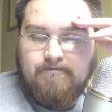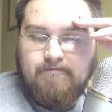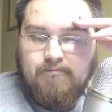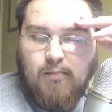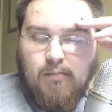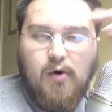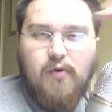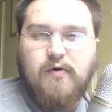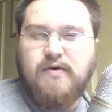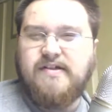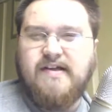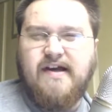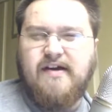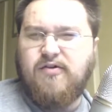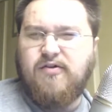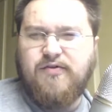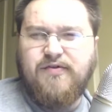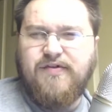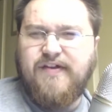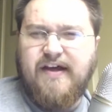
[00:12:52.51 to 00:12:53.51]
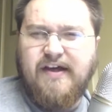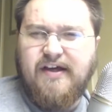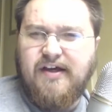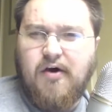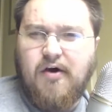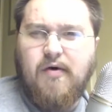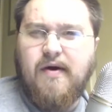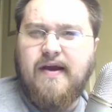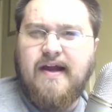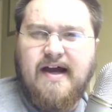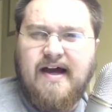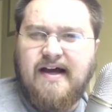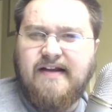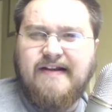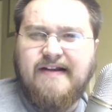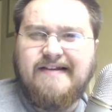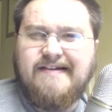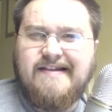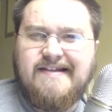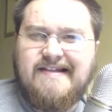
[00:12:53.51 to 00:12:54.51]
motorcycle thing going on
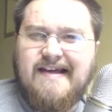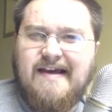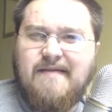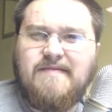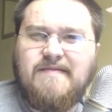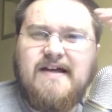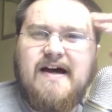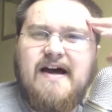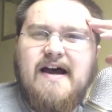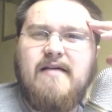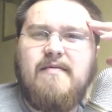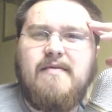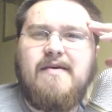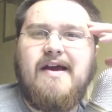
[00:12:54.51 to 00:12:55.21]
at the same time,